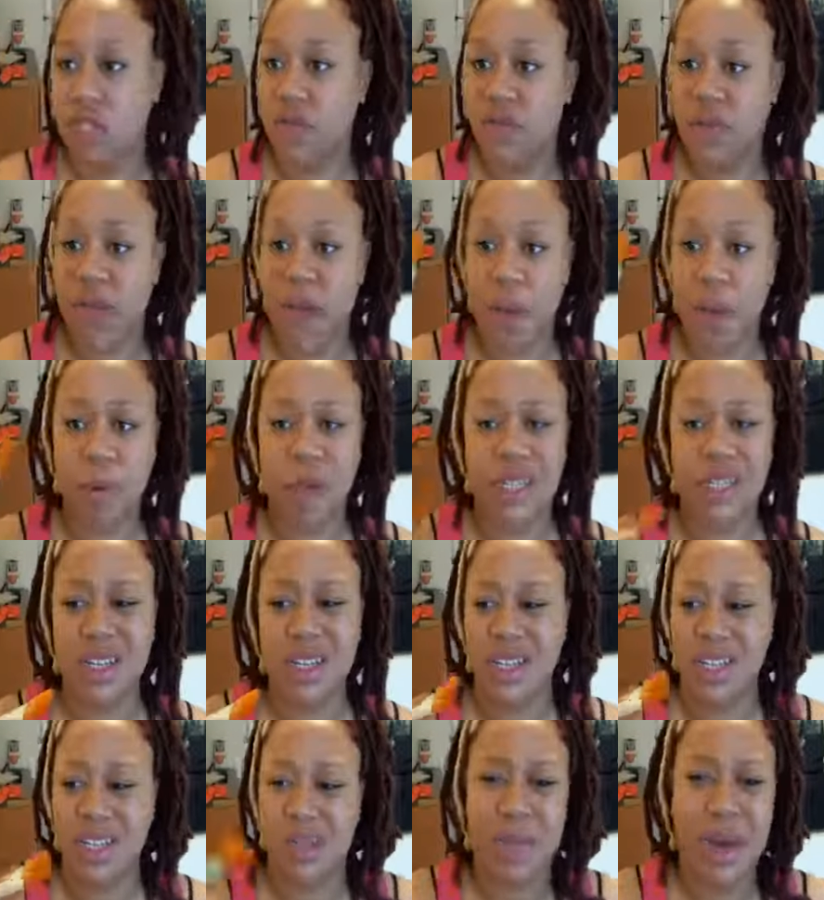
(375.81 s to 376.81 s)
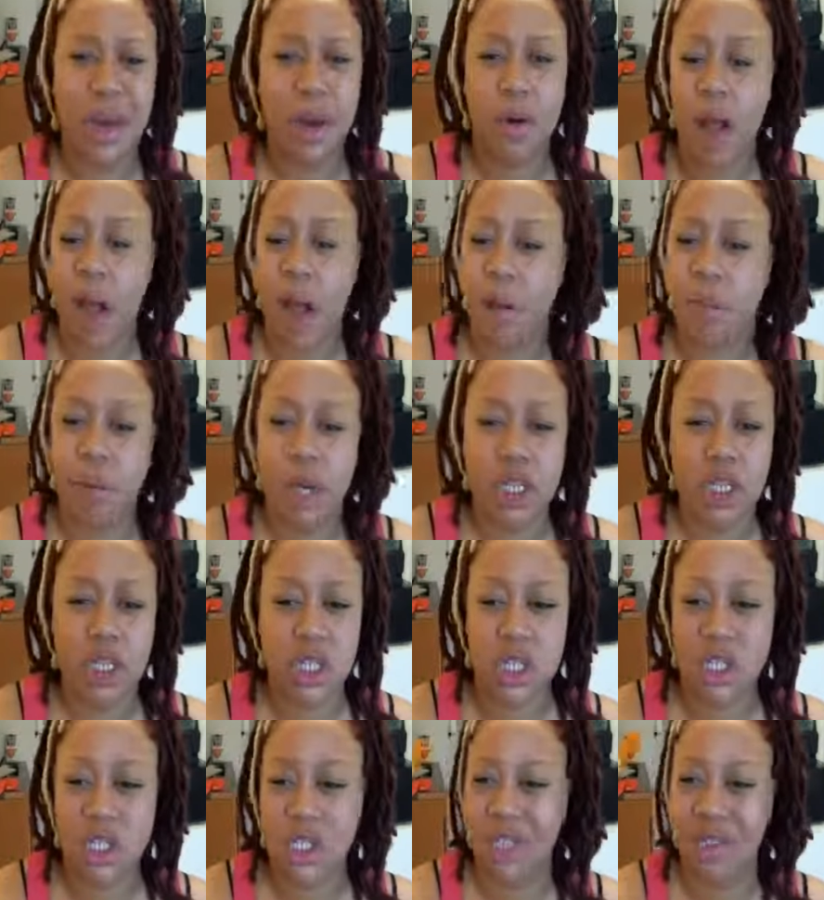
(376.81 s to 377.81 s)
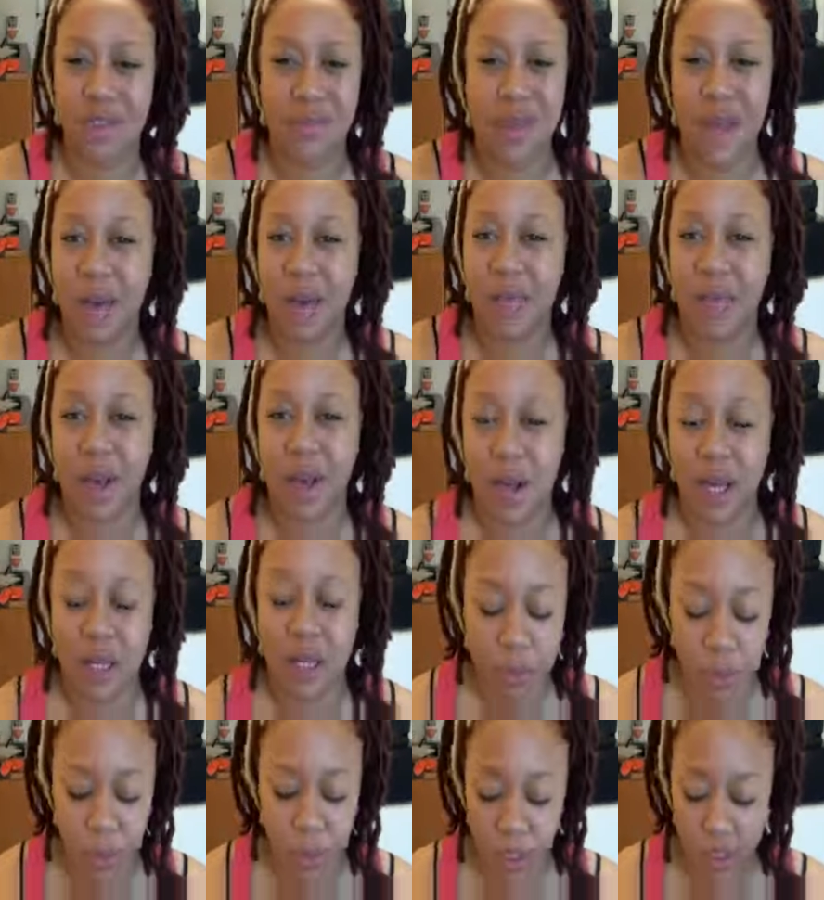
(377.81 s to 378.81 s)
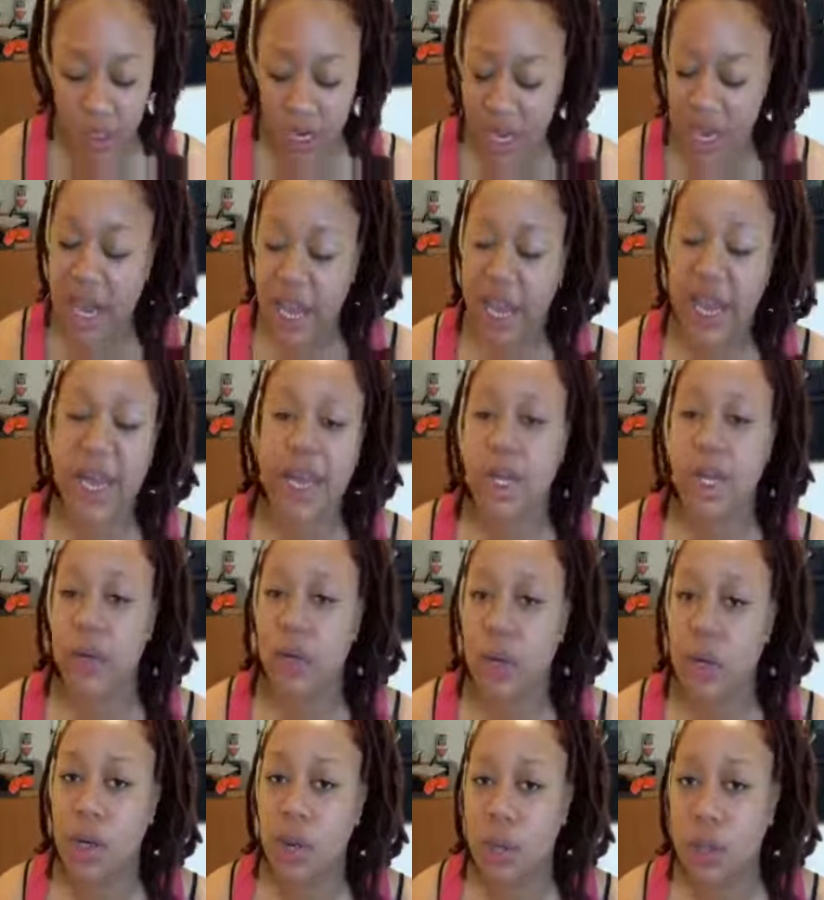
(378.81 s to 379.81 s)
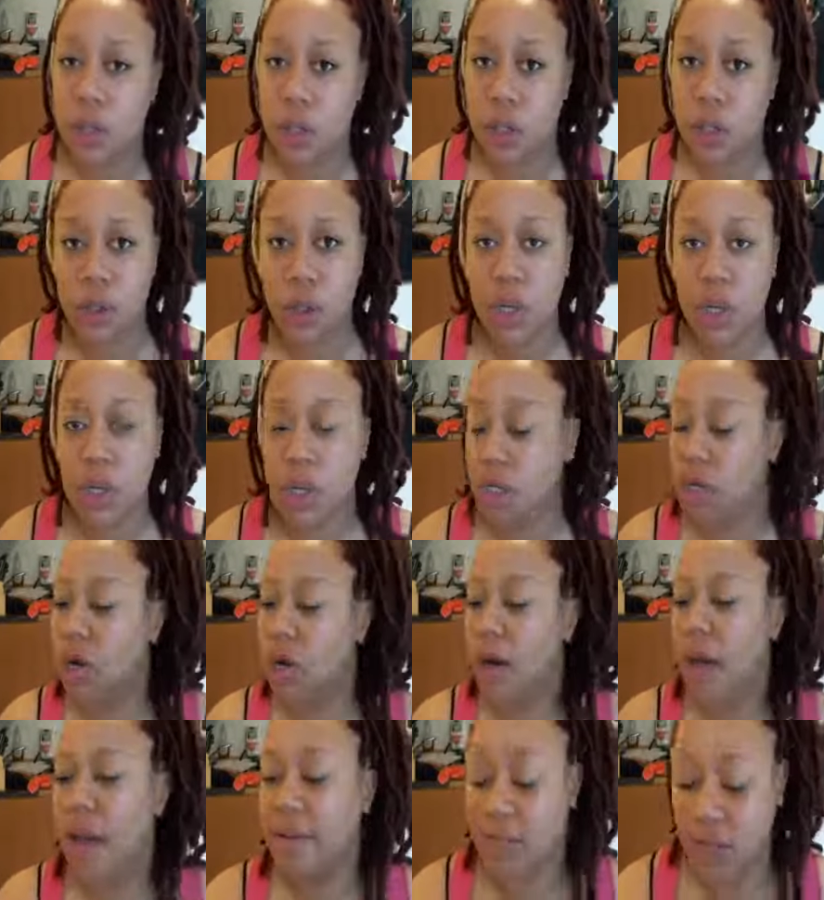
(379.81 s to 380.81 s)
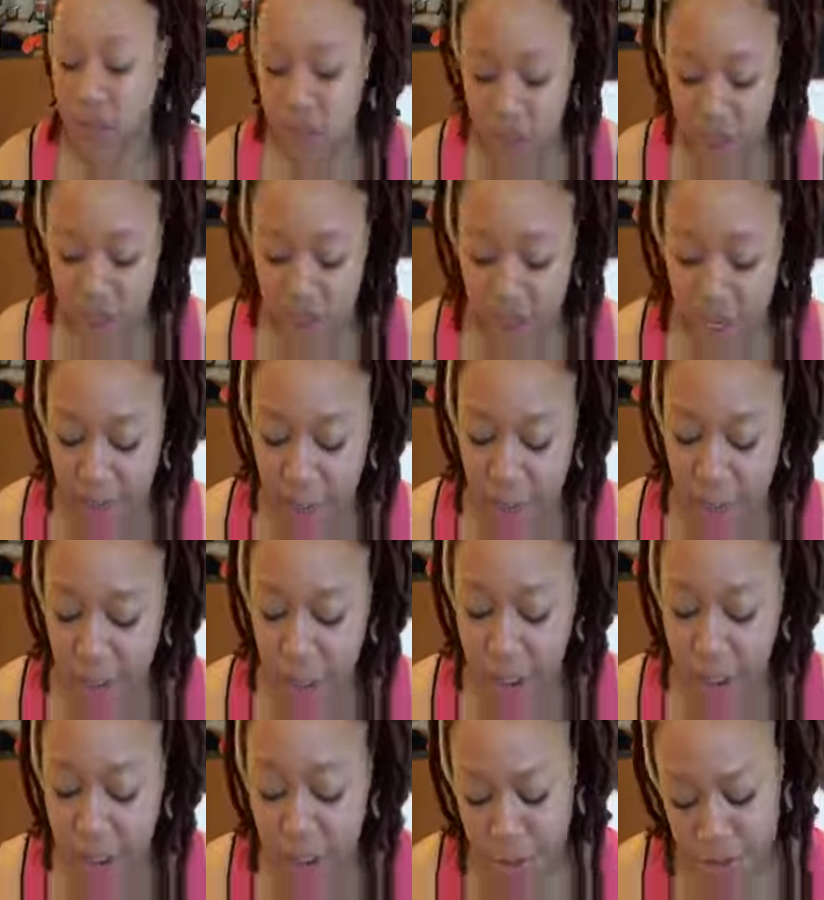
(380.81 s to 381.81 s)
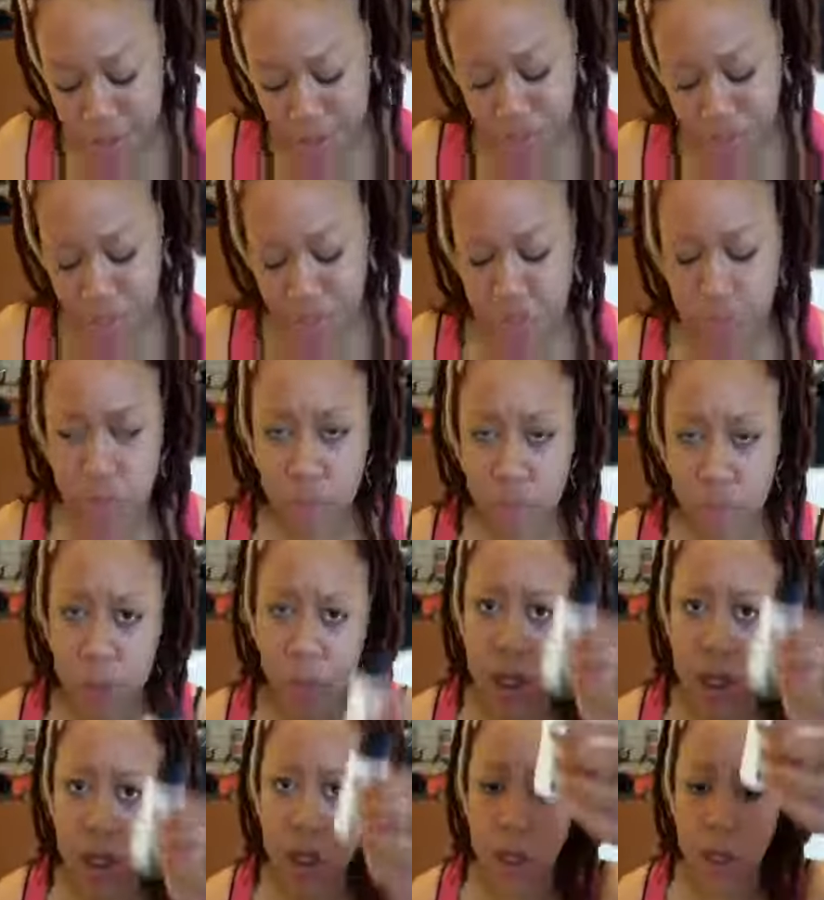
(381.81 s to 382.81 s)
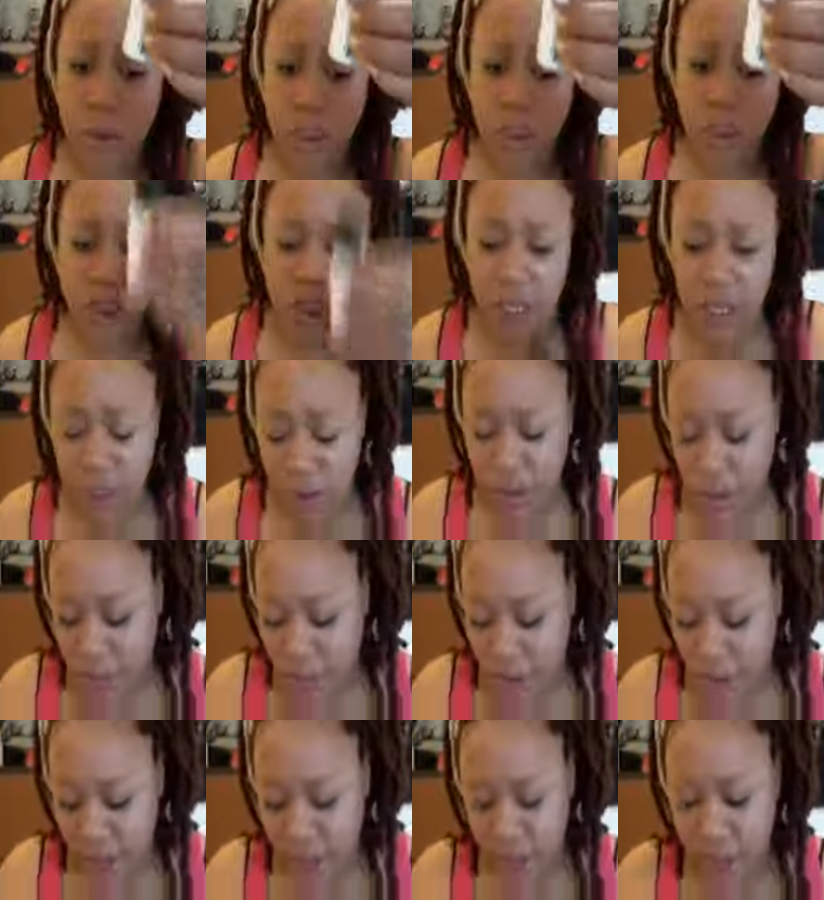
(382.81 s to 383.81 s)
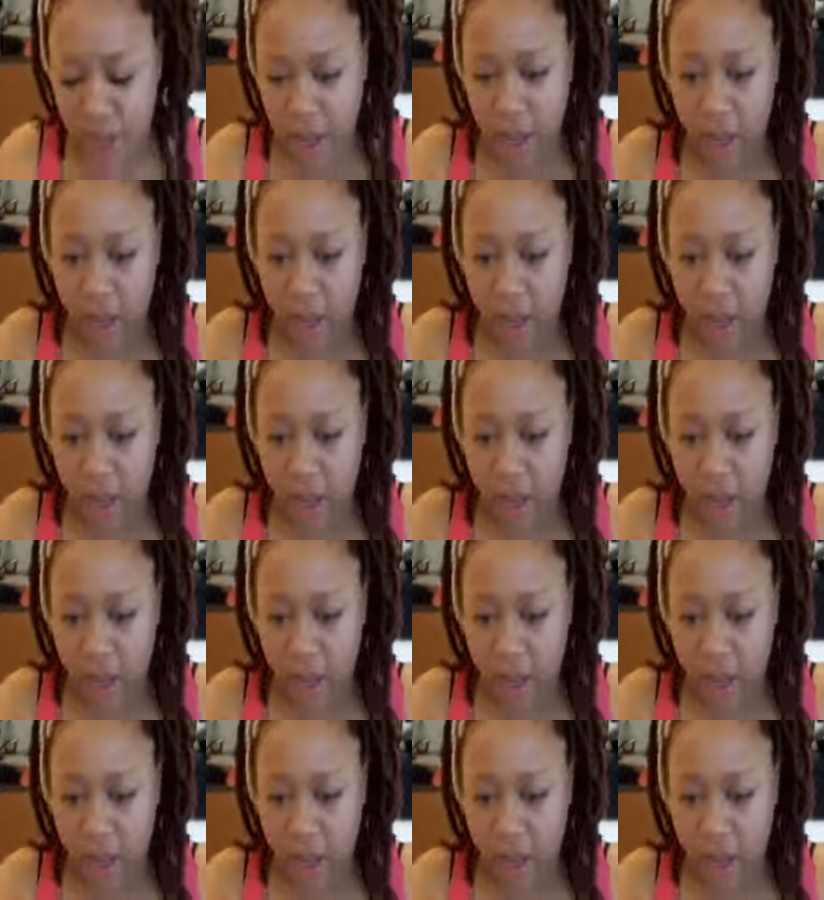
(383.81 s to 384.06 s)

just flat brush. This is by Crown Brushes, just a flat foundation brush. Anyone would do. You don't have to use the same brush. So just a little bit.